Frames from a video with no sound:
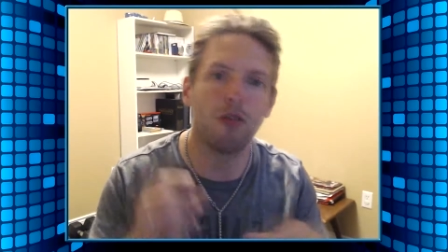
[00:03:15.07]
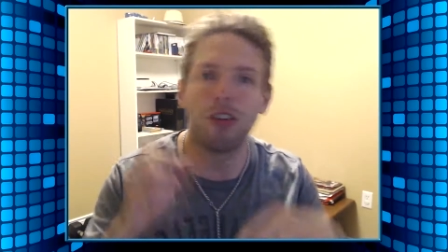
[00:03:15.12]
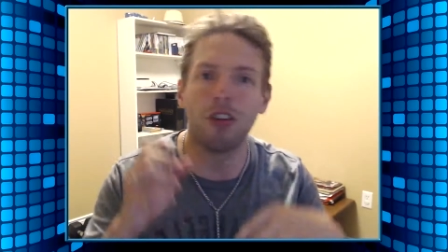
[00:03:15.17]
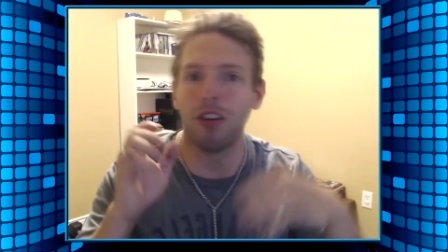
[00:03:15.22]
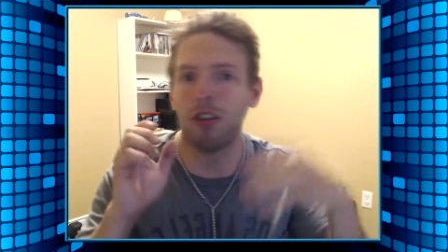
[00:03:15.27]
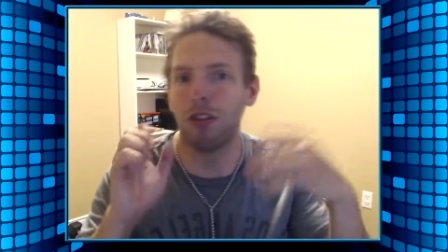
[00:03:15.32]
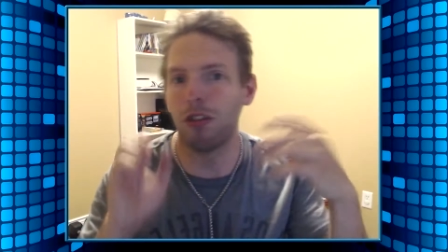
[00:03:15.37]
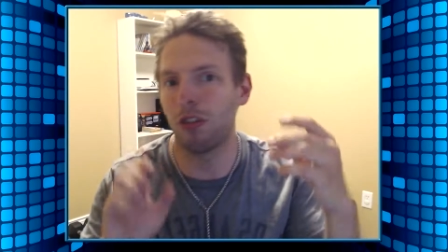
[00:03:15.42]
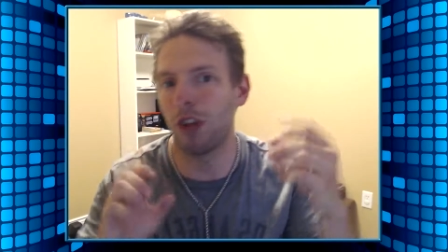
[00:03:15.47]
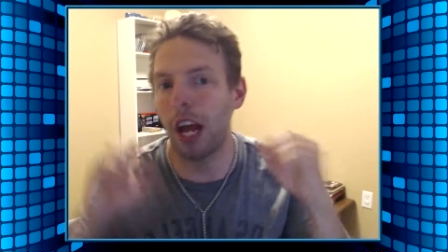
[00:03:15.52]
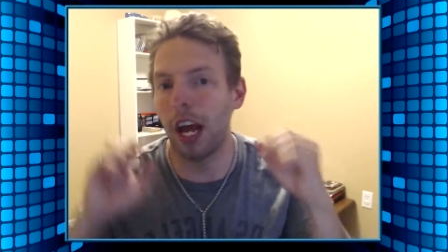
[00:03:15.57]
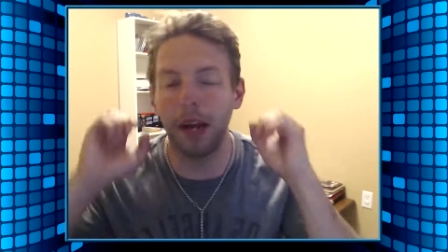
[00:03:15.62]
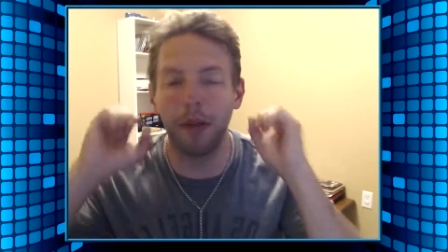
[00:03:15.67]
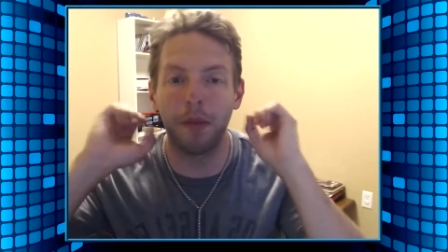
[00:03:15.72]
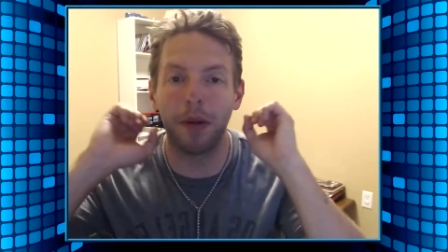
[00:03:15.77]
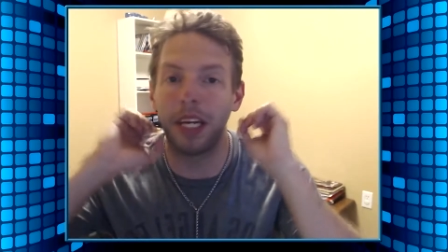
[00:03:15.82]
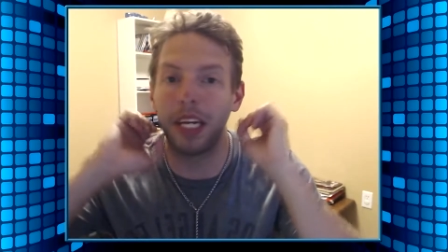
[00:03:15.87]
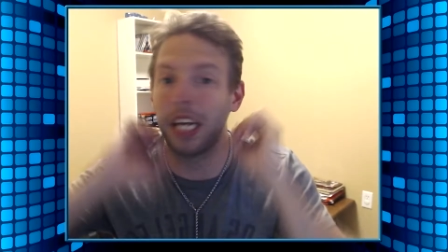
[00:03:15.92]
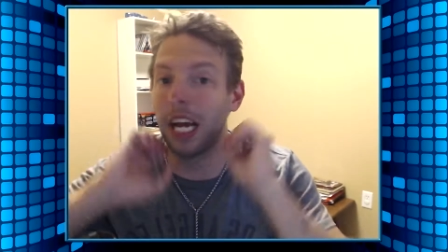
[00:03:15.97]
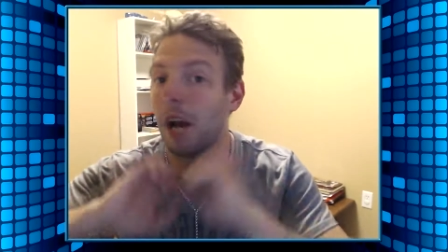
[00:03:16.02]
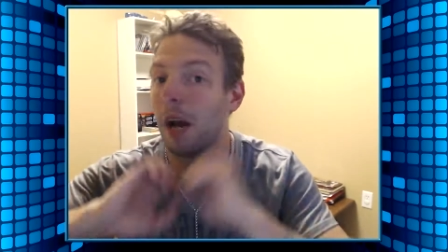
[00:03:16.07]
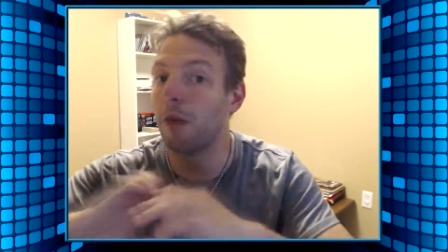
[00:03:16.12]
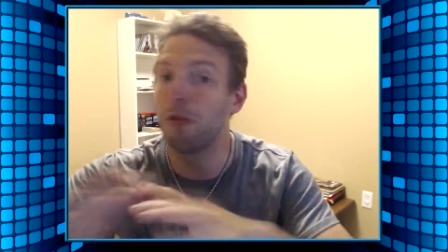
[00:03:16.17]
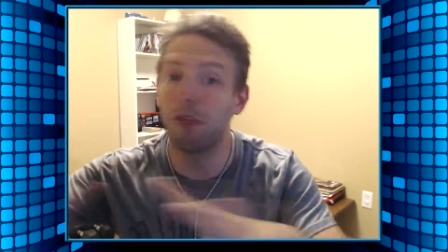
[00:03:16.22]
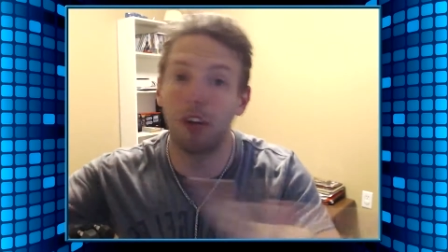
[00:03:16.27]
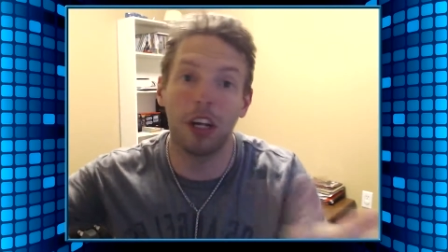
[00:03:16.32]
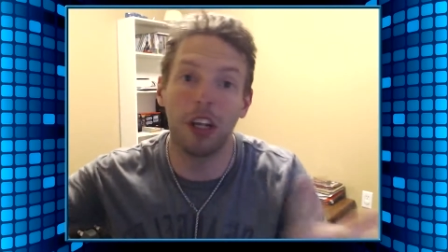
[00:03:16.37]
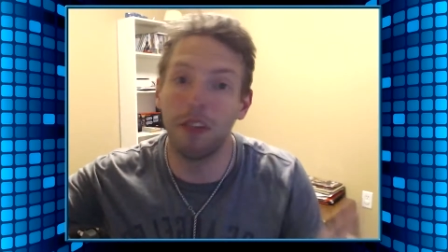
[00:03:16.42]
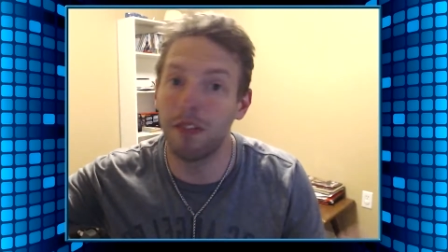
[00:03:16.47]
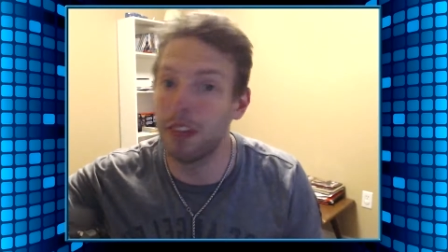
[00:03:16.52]
and anybody
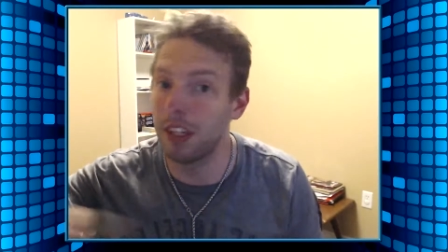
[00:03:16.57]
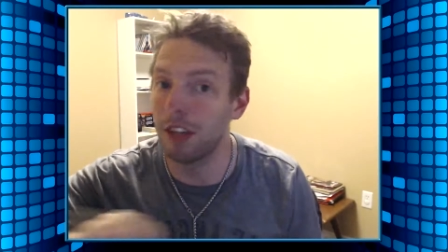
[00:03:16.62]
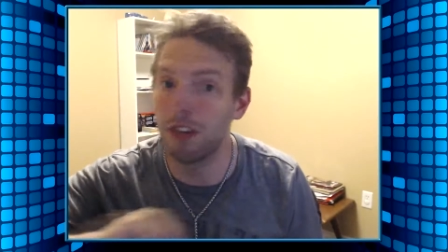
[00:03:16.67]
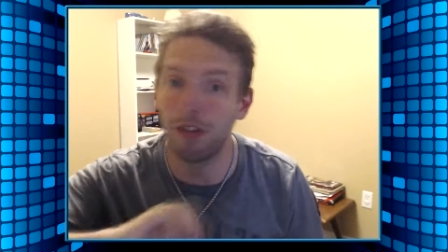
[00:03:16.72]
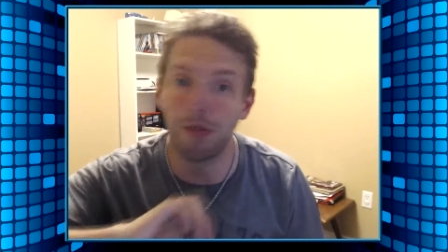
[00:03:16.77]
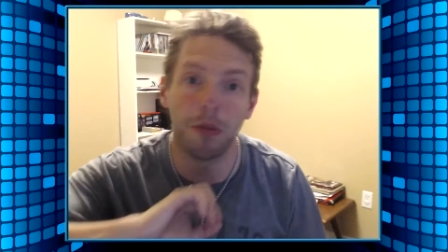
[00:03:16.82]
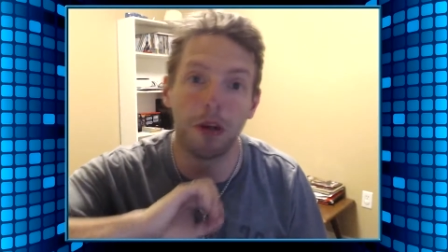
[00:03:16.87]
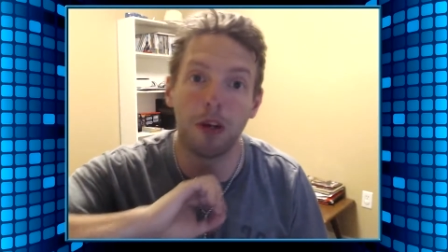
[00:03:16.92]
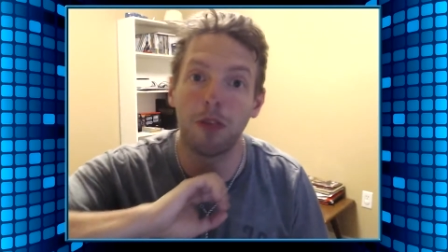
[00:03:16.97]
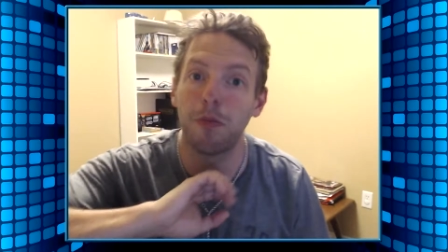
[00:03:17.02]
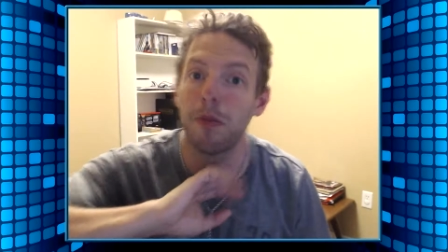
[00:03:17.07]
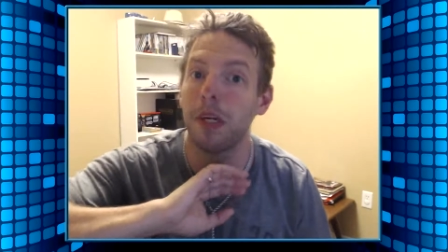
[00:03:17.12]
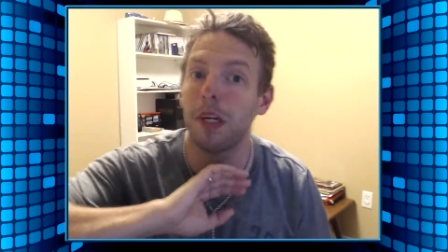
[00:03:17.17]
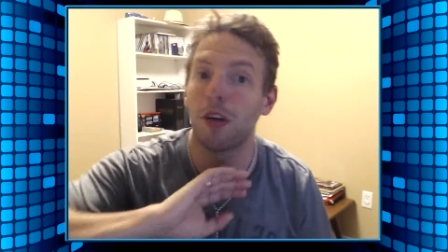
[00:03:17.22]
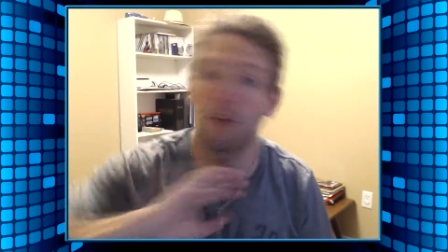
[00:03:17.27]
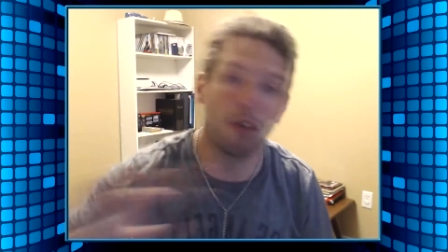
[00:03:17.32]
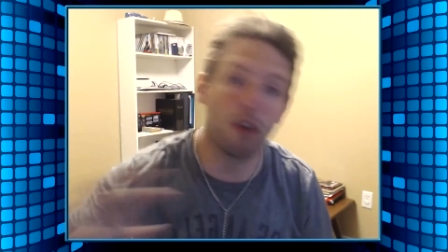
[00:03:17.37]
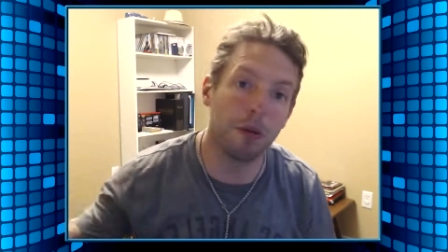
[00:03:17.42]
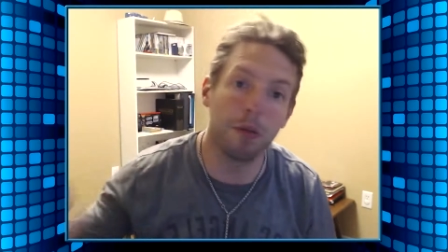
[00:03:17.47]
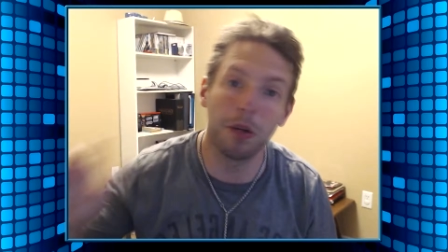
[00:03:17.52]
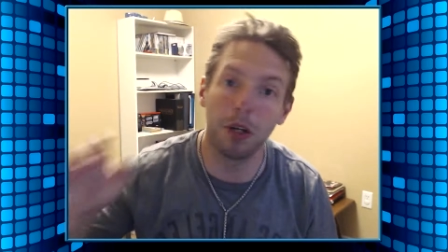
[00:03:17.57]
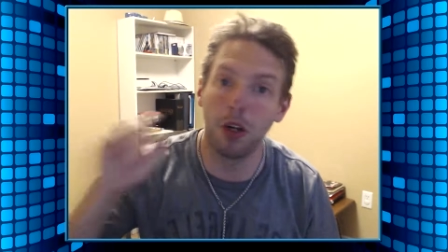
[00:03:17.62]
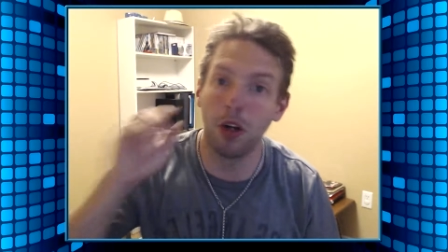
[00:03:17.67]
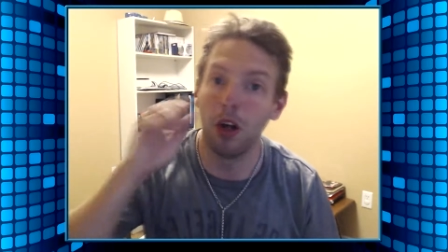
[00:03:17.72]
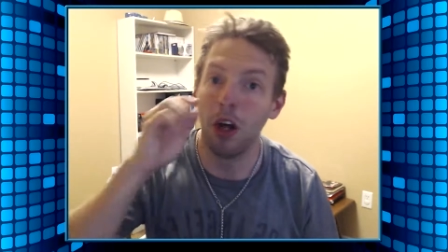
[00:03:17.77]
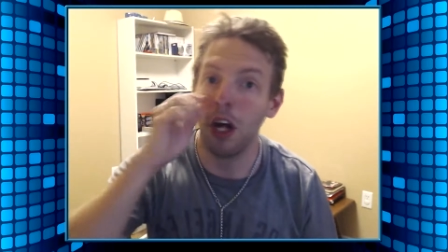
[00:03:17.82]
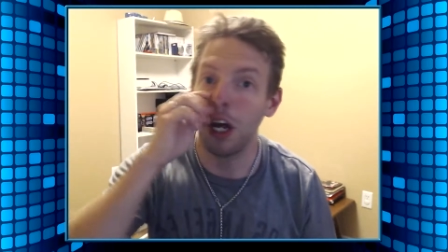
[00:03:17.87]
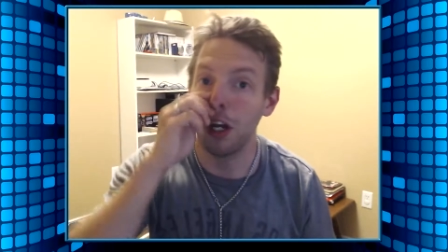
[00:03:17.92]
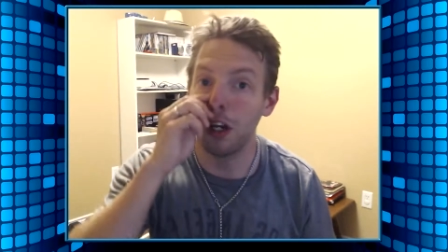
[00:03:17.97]
outside the village must be a criminal.